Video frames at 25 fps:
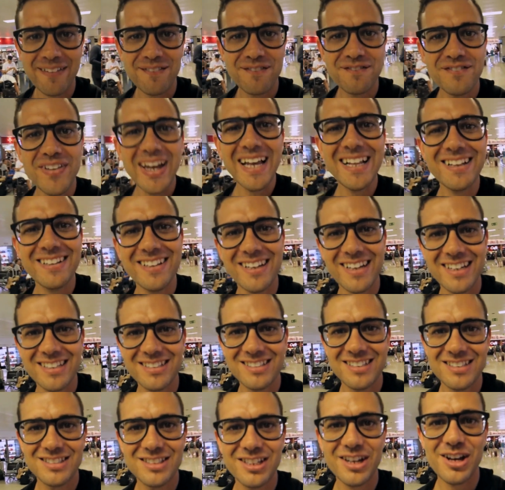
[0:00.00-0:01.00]
let failure
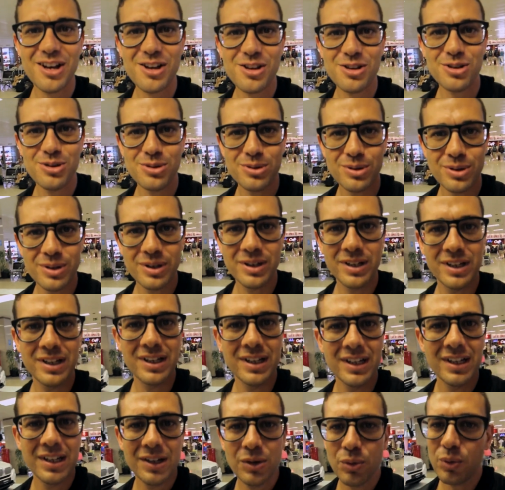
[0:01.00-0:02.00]
deter you.
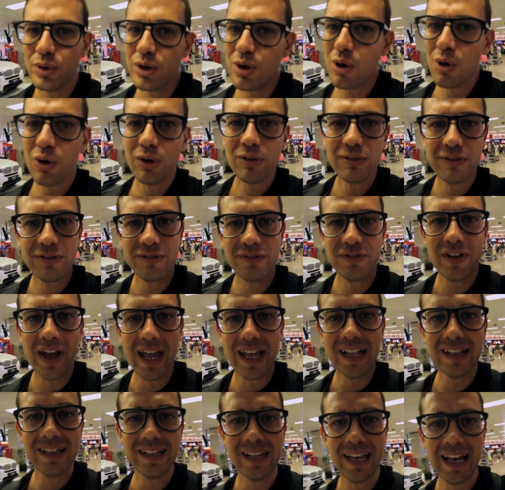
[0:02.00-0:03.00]
We all
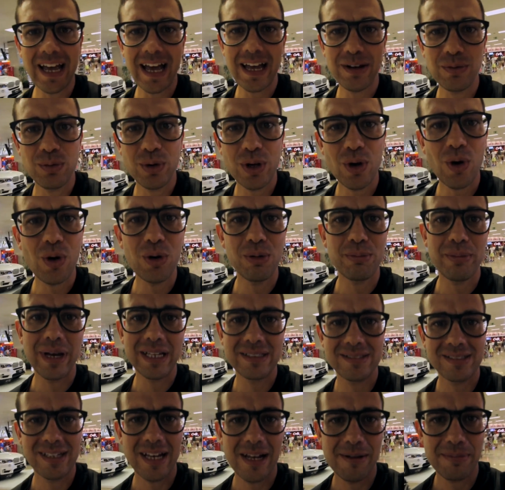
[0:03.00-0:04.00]
fail and we all
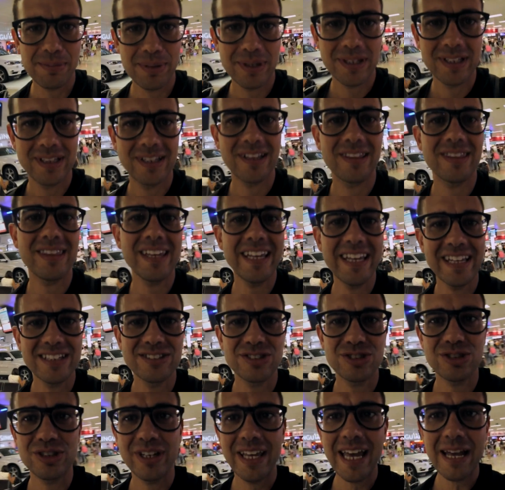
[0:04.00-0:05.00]
mess up. The thing
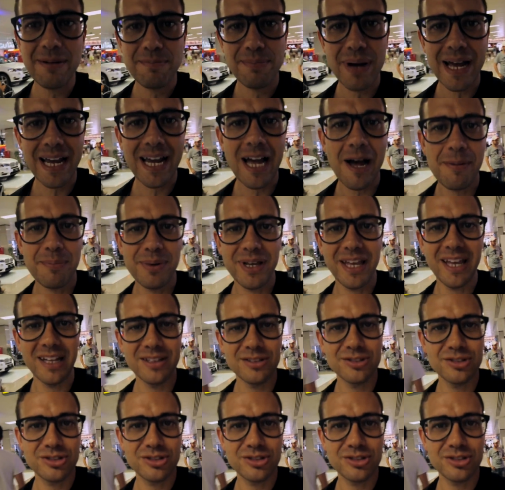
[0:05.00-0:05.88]
is to get back up again